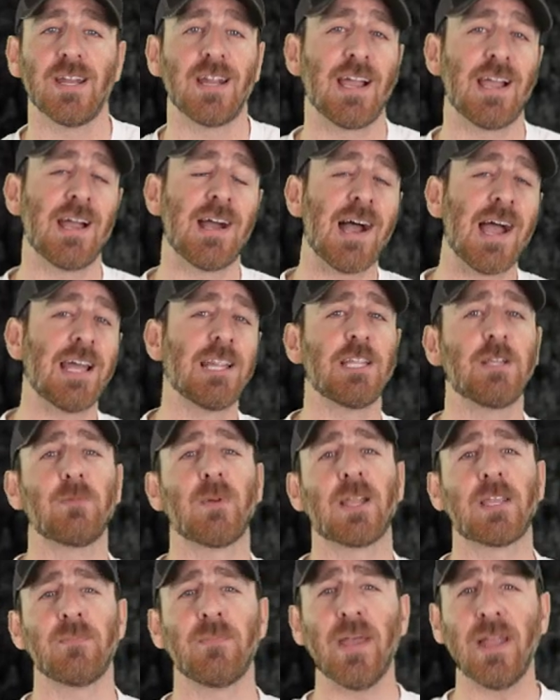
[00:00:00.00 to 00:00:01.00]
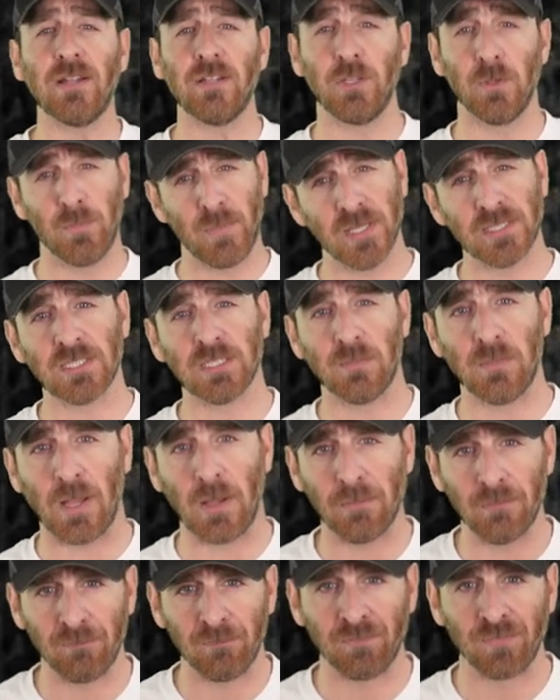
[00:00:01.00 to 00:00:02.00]
and I highly recommend you pick some
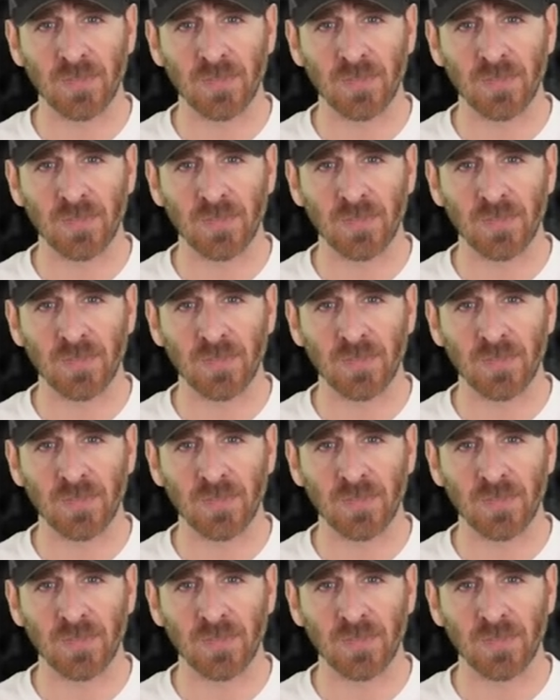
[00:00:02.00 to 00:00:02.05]
up.